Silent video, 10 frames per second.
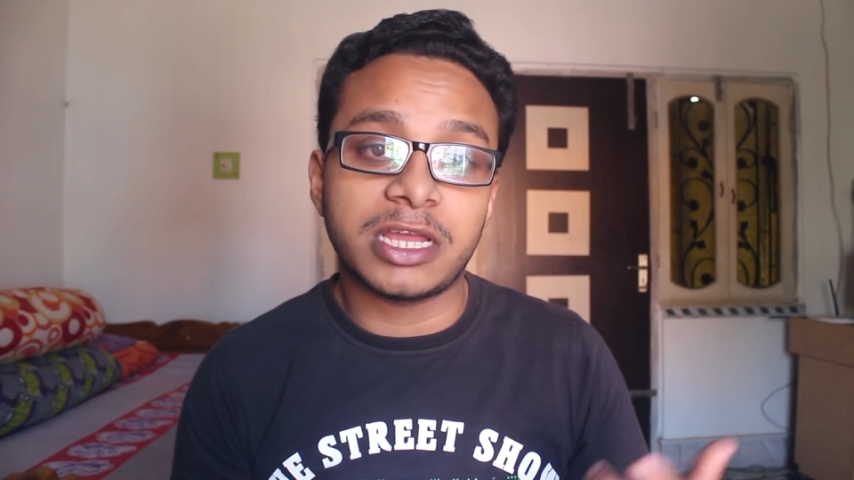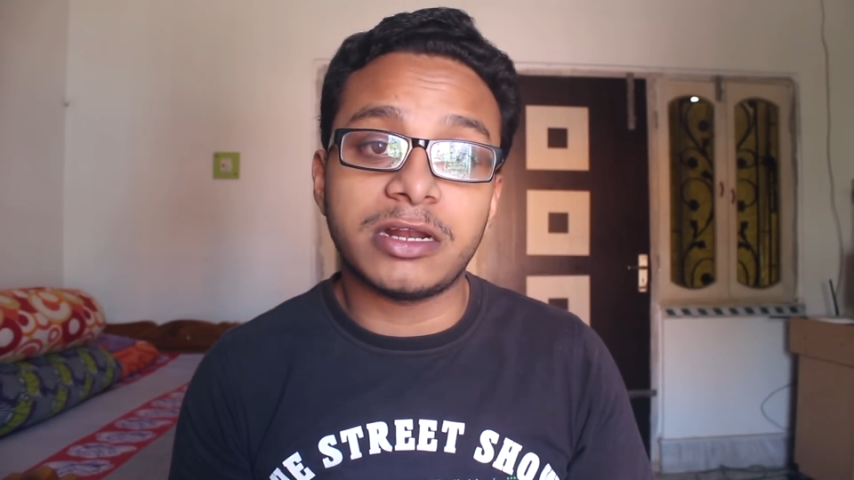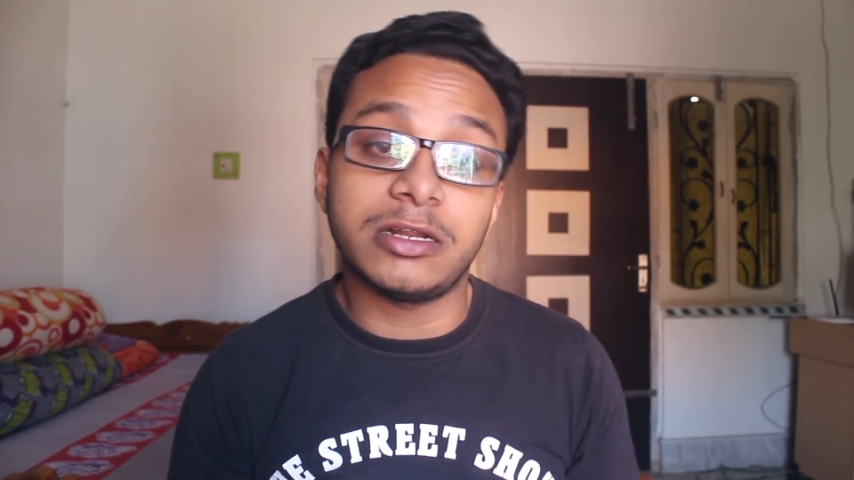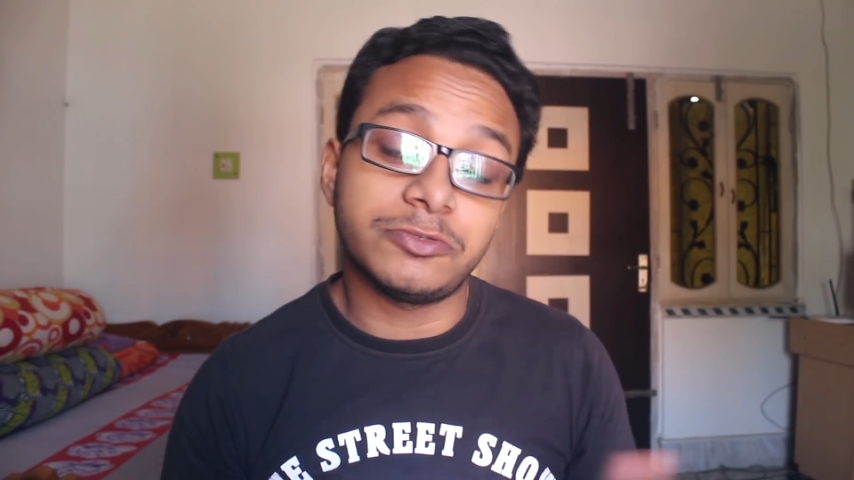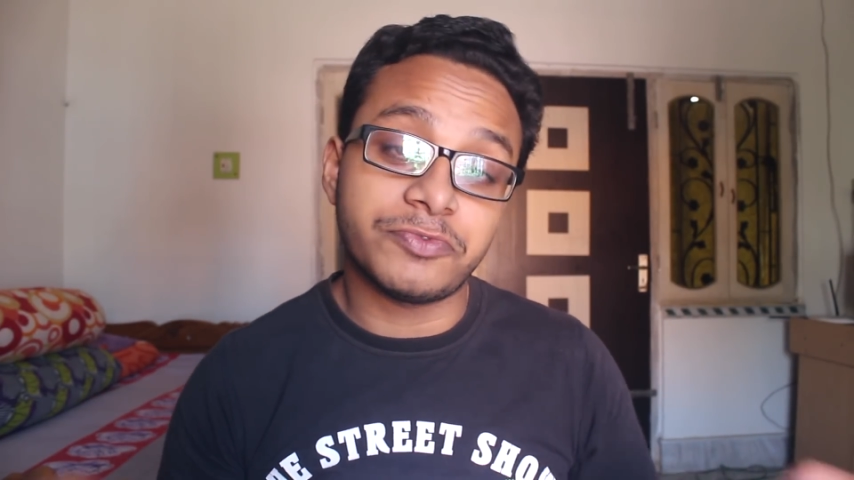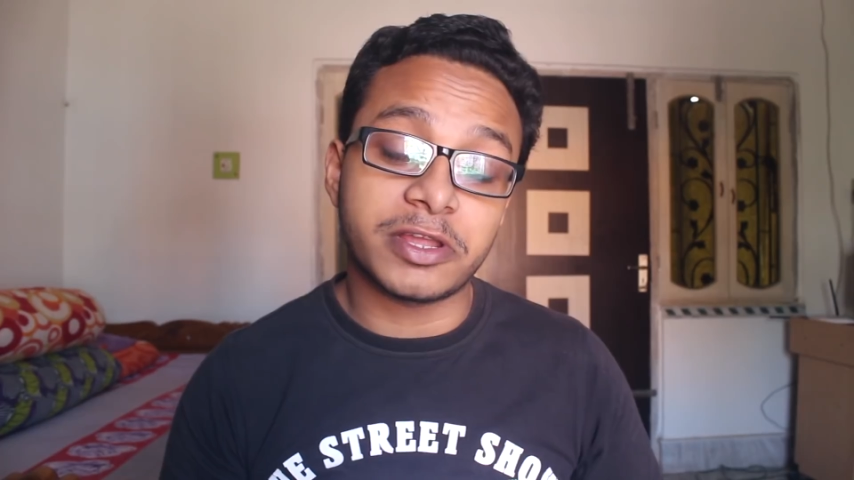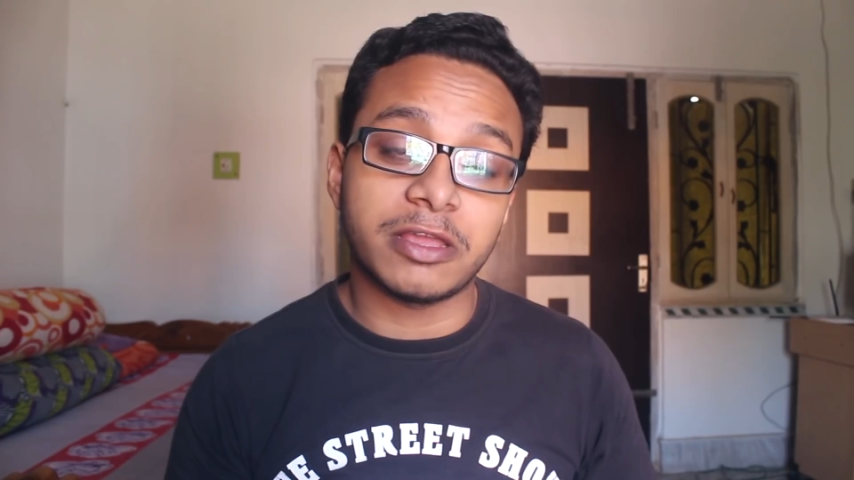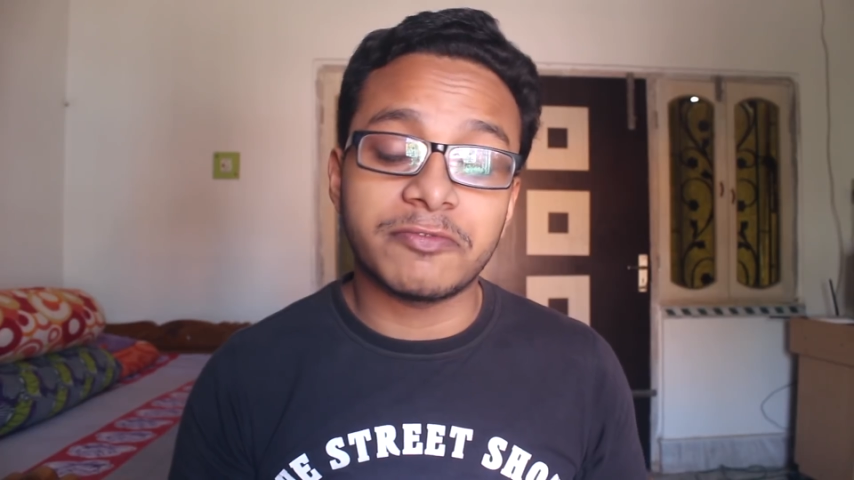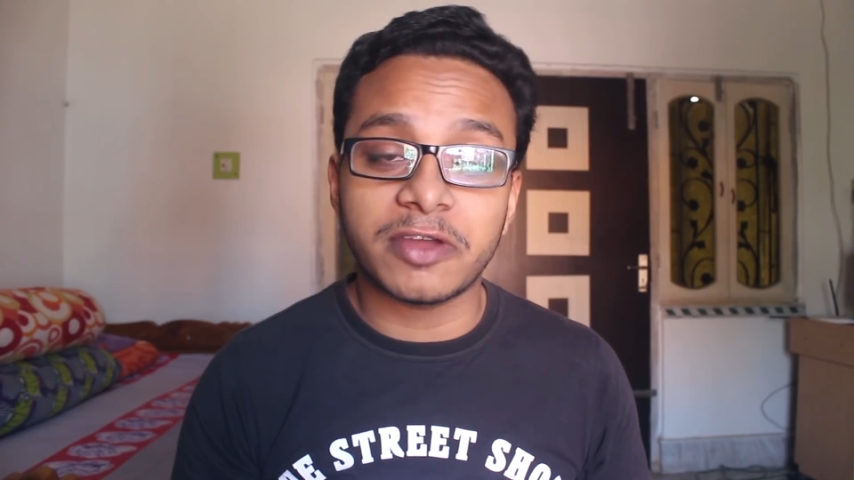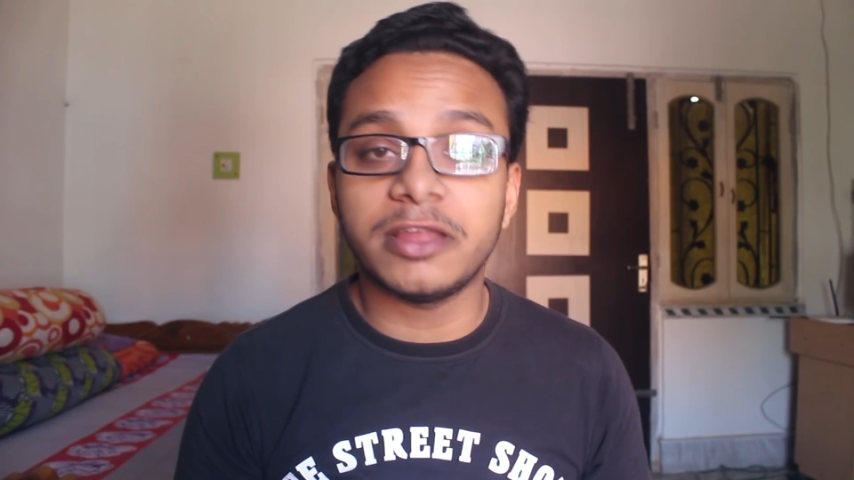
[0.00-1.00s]
scanner is
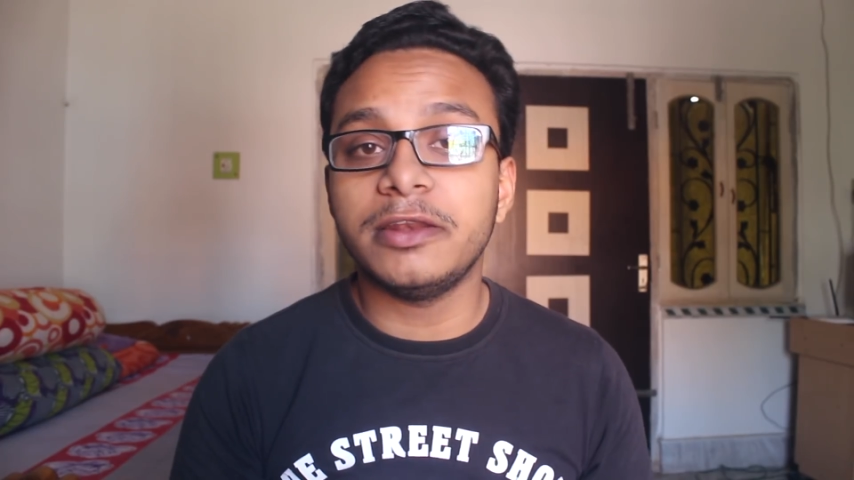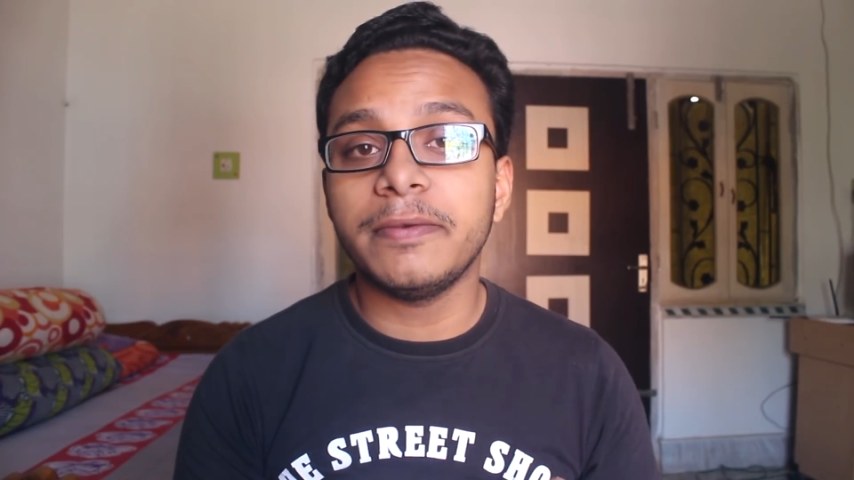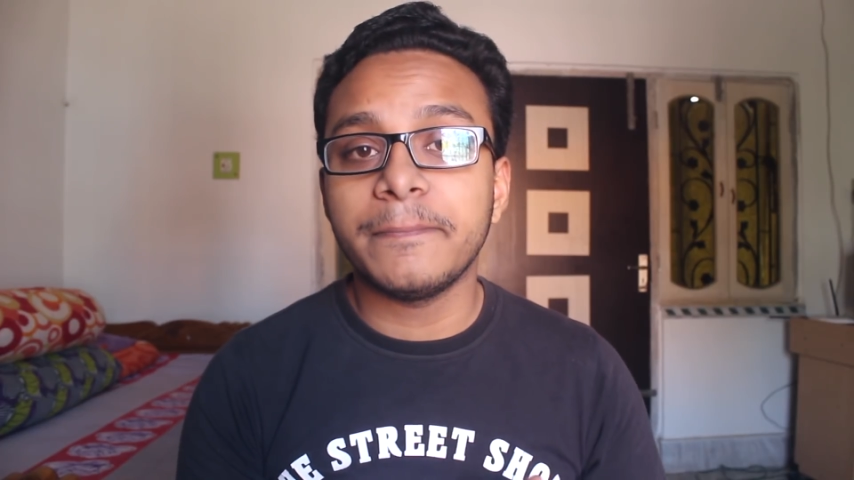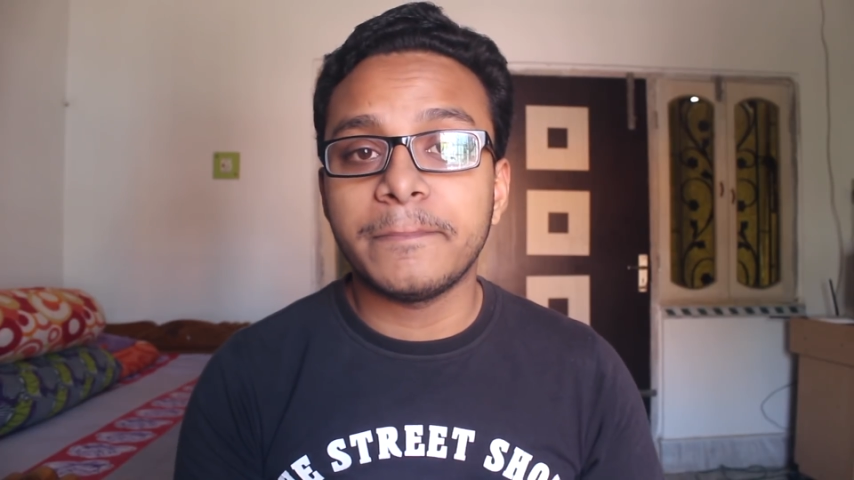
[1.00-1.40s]
working fine.